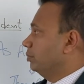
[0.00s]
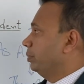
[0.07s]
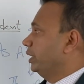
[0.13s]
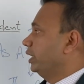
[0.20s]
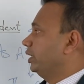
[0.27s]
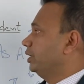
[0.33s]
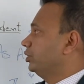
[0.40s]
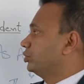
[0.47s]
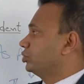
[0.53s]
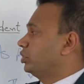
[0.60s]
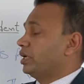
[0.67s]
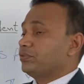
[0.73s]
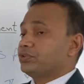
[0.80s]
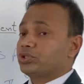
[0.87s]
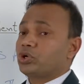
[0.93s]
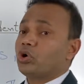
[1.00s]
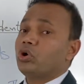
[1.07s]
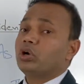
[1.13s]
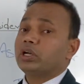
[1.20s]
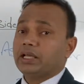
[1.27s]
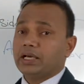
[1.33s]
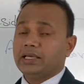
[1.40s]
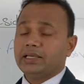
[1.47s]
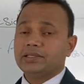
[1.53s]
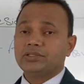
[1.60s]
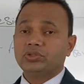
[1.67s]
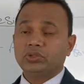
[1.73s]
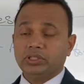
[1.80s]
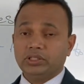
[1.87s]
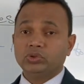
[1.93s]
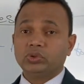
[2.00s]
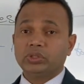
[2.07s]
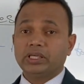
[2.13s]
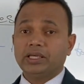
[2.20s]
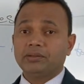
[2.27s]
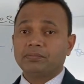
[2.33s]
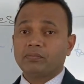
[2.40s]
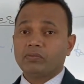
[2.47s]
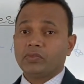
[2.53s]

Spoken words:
Mainly, you should have strong ties to the UK.